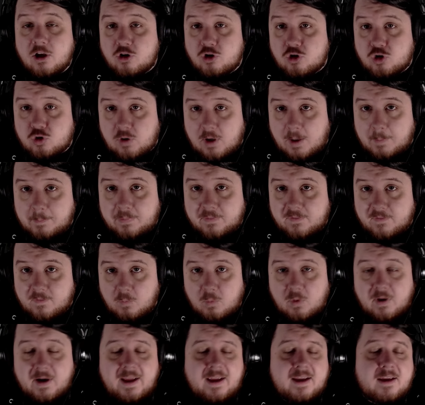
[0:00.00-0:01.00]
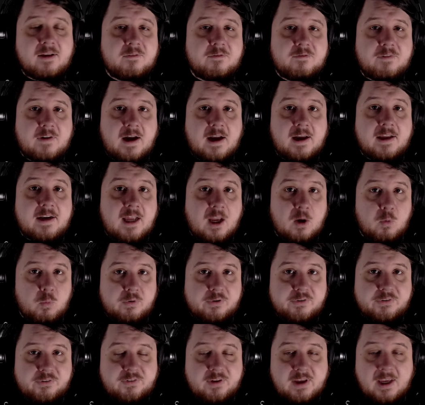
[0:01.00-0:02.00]
Trump, from what I can find, I
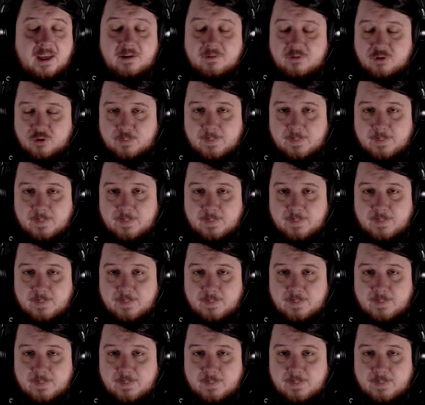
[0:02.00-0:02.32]
will say,